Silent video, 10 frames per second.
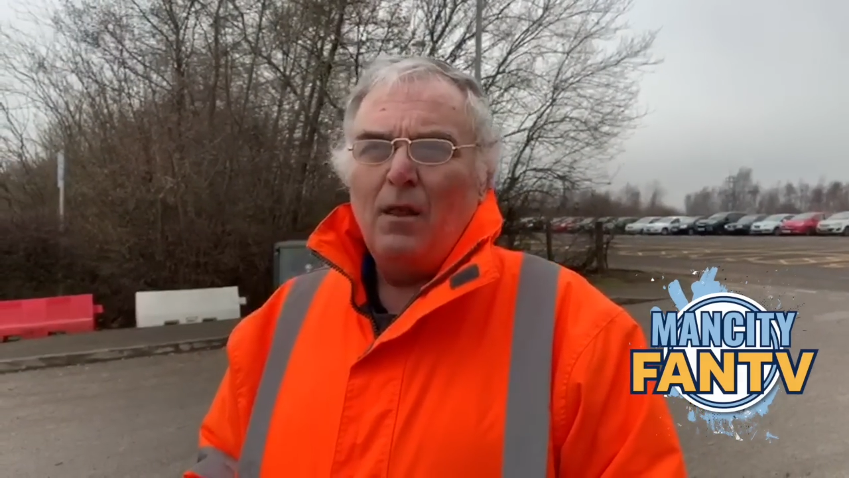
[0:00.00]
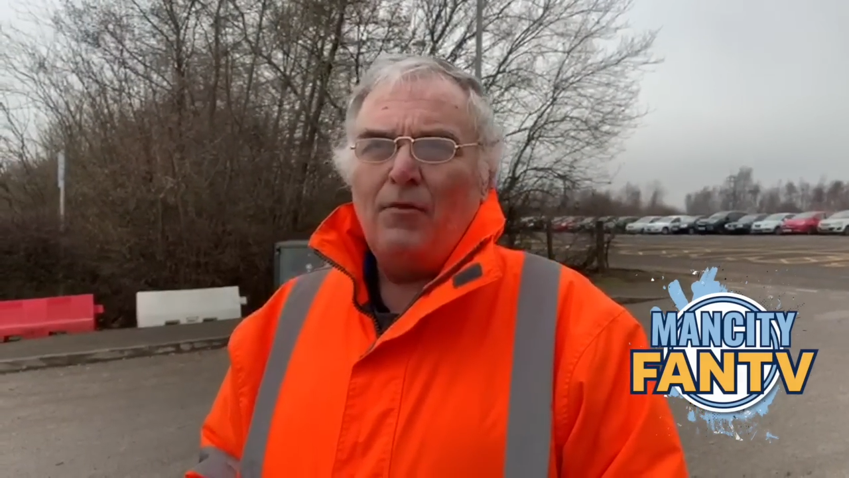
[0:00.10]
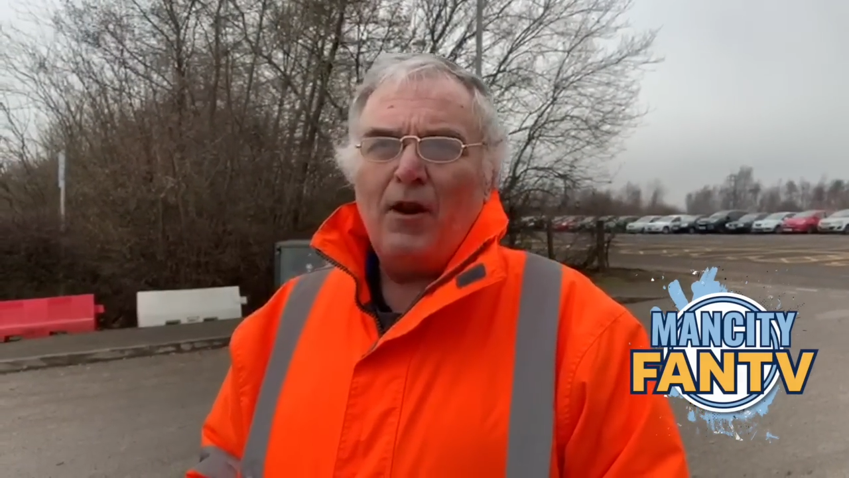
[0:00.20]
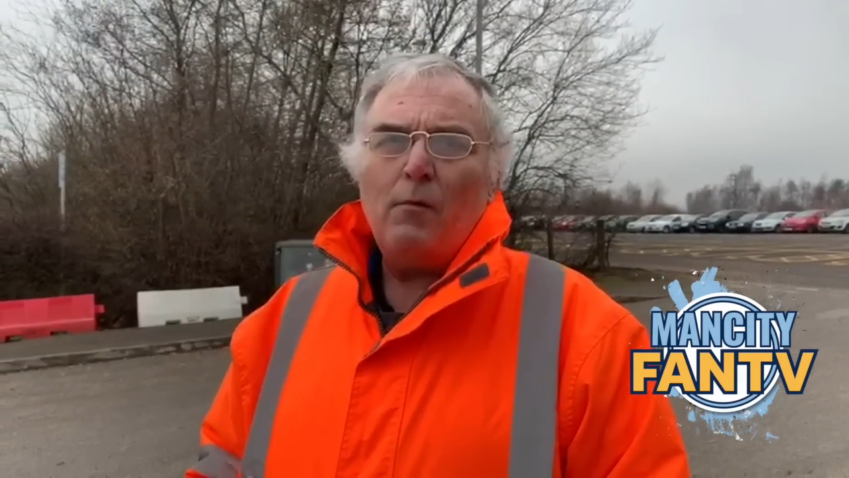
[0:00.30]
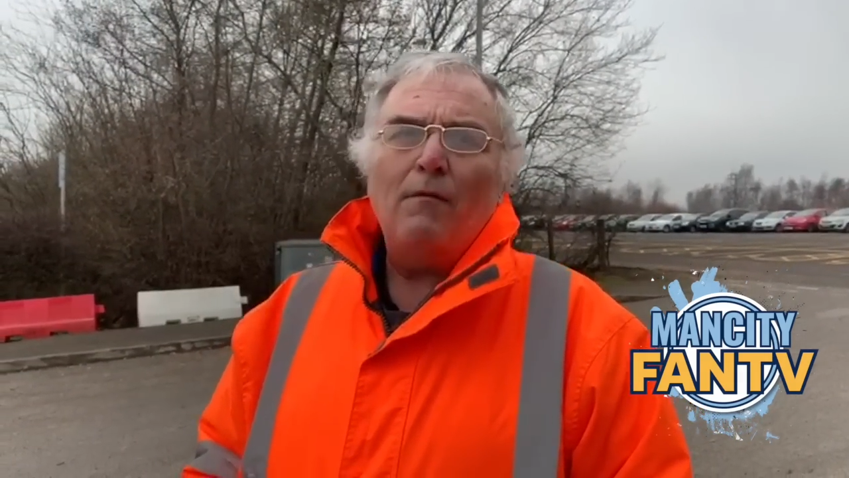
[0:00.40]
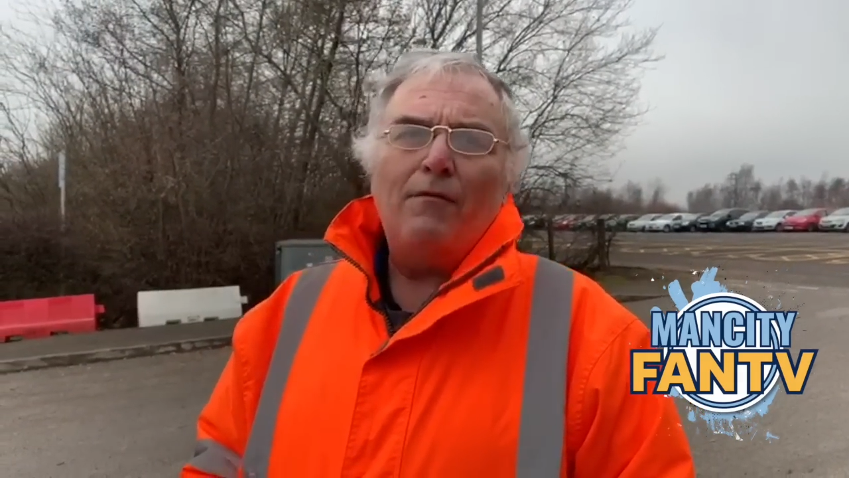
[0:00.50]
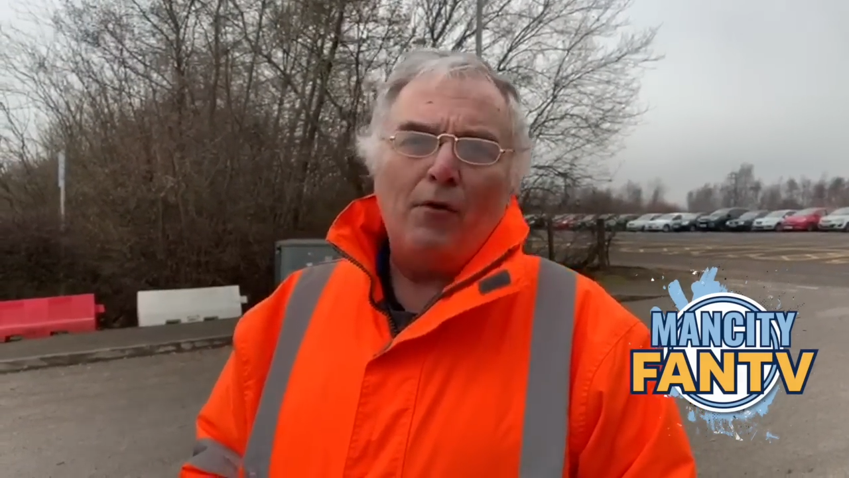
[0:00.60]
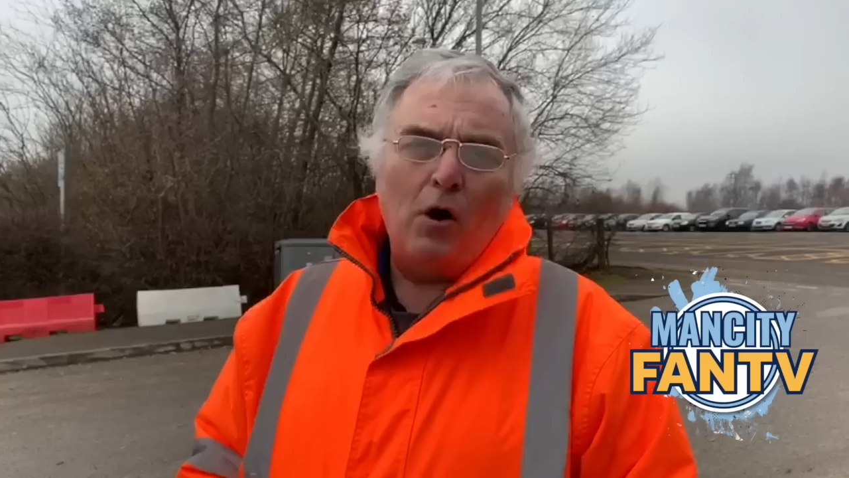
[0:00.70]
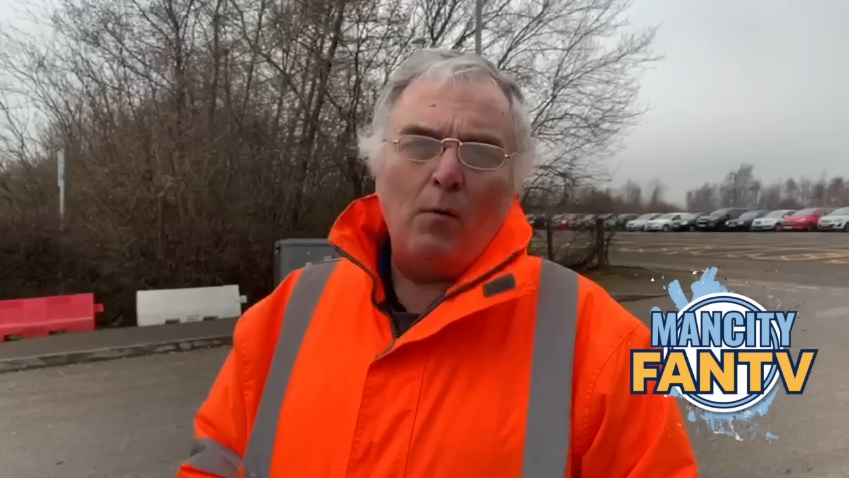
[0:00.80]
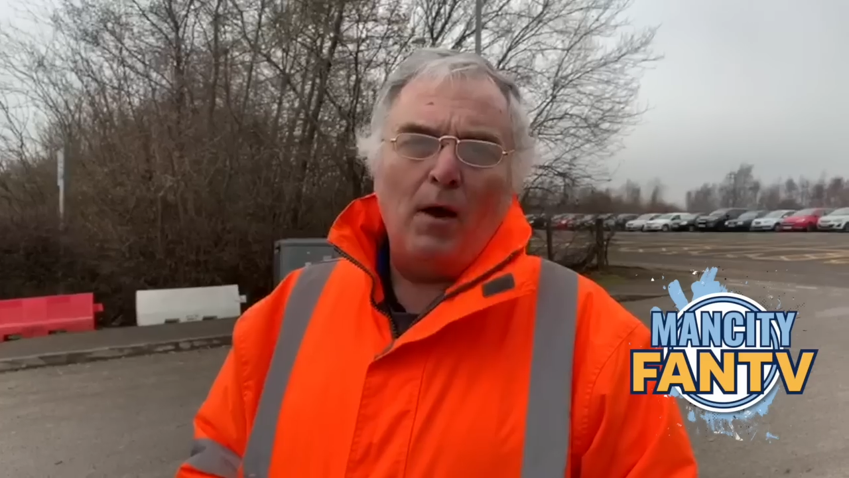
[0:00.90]

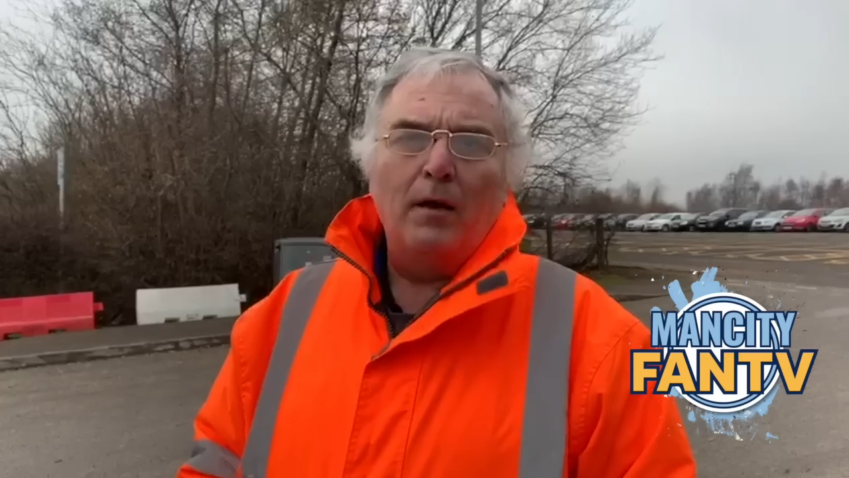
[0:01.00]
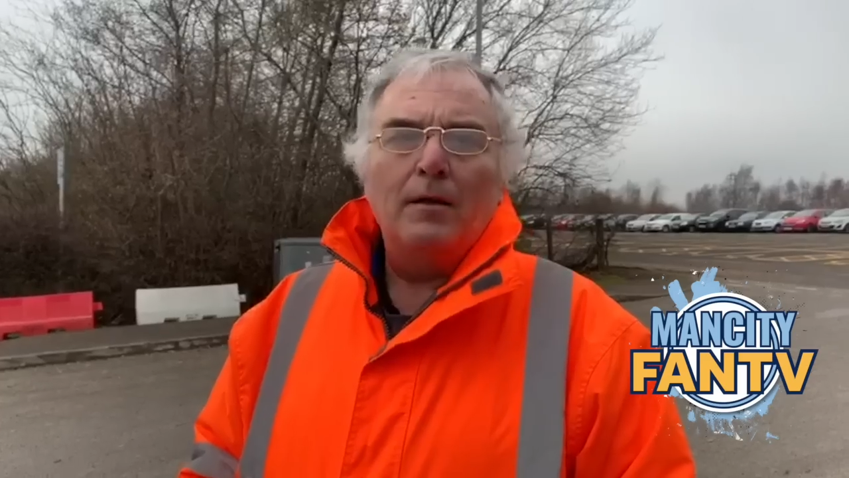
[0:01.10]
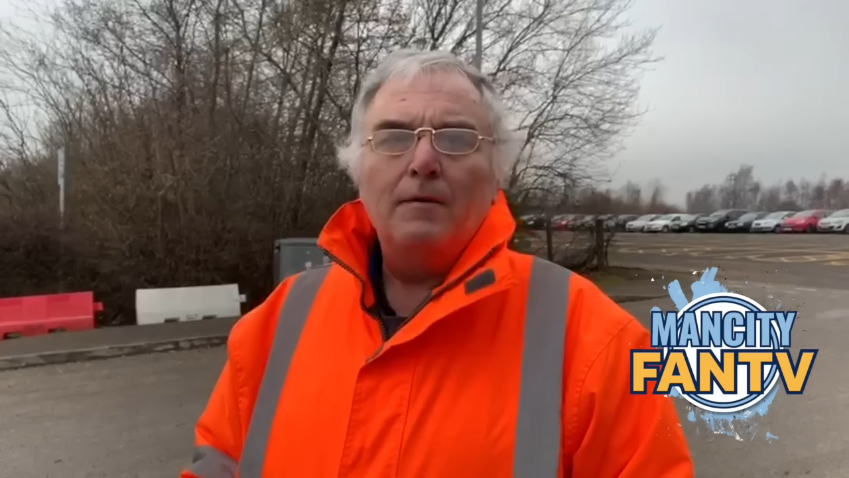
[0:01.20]
3-1-4-1.